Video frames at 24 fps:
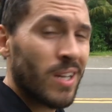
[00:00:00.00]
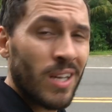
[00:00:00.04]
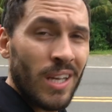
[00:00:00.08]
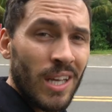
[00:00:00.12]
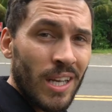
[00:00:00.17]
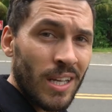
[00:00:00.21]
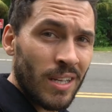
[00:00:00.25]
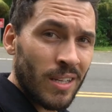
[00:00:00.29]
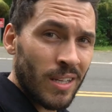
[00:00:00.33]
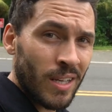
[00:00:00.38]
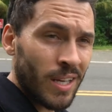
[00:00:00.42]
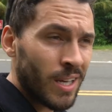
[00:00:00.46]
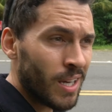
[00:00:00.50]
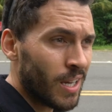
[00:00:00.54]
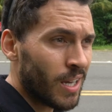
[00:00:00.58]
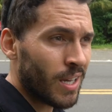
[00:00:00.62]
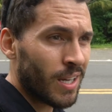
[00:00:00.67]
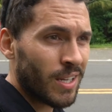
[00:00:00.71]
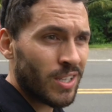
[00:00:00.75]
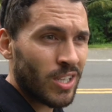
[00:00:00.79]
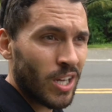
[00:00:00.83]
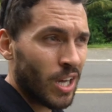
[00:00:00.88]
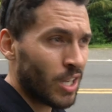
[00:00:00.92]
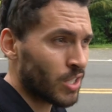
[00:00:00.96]
and yeah,
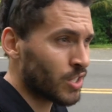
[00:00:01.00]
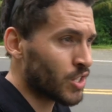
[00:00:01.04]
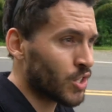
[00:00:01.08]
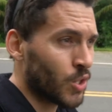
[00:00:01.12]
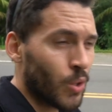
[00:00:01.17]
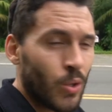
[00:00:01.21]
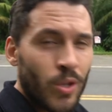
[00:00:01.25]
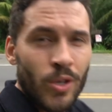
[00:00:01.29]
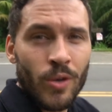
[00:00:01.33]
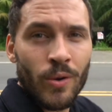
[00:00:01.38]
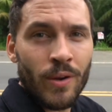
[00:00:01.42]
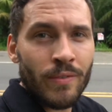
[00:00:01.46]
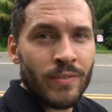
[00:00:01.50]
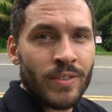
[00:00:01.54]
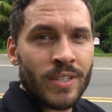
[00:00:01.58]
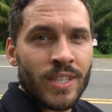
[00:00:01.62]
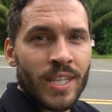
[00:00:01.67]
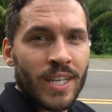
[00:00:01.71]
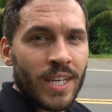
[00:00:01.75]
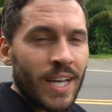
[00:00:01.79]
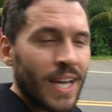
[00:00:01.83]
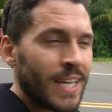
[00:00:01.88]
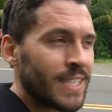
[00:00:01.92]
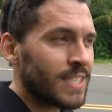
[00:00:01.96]
I'll show you
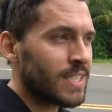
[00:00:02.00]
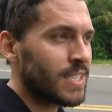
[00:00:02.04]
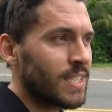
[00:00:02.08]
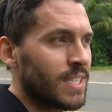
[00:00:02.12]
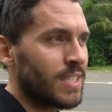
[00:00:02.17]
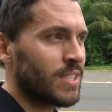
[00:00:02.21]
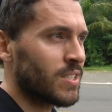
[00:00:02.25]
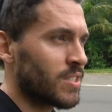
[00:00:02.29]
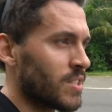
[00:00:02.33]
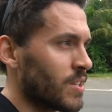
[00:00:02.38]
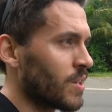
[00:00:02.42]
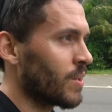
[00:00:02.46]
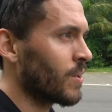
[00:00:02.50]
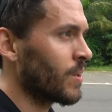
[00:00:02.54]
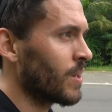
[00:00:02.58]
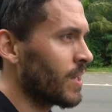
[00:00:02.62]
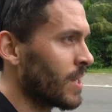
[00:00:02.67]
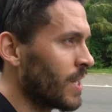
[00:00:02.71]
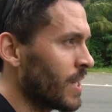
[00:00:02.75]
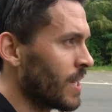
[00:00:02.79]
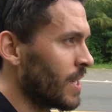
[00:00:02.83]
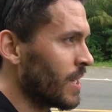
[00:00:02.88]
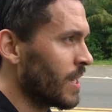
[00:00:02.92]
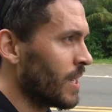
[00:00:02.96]
everything I see. So
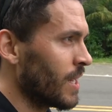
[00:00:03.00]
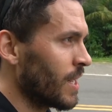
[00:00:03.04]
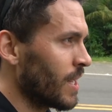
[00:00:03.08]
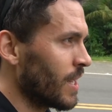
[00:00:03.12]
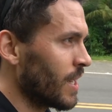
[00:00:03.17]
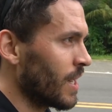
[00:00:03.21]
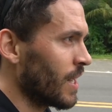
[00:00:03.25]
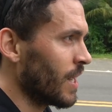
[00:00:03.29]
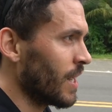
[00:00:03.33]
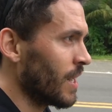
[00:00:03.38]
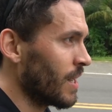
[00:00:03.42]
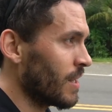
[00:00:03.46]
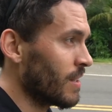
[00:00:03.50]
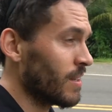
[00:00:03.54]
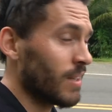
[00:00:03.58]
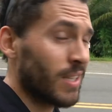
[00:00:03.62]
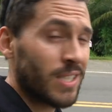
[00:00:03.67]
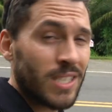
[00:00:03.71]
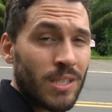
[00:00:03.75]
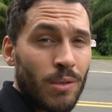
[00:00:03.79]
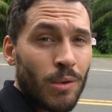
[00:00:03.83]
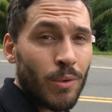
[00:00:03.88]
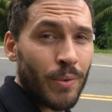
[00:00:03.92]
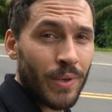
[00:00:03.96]

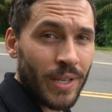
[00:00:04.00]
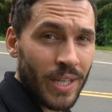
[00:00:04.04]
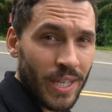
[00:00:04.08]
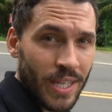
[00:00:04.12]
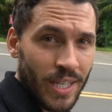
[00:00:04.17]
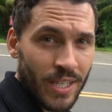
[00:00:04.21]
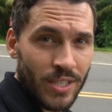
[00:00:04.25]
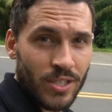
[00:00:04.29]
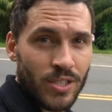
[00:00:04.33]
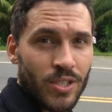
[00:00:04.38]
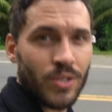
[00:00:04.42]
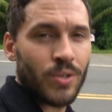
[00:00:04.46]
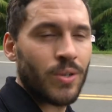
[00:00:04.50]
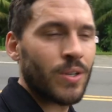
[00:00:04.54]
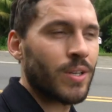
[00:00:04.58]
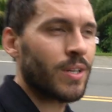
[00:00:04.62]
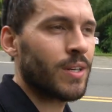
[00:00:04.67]
let's see what we can get into.